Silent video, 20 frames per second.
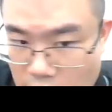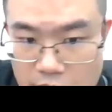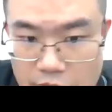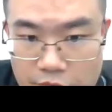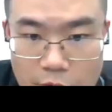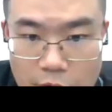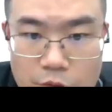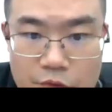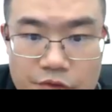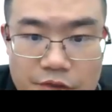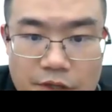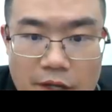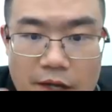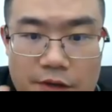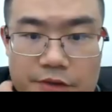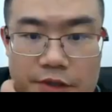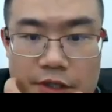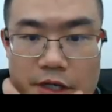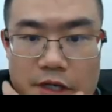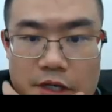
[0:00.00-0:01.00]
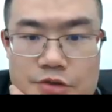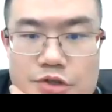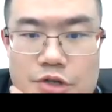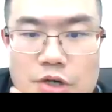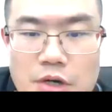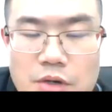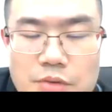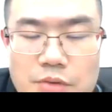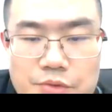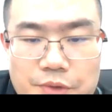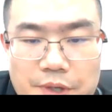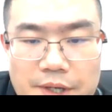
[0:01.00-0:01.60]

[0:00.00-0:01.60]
focus on the control,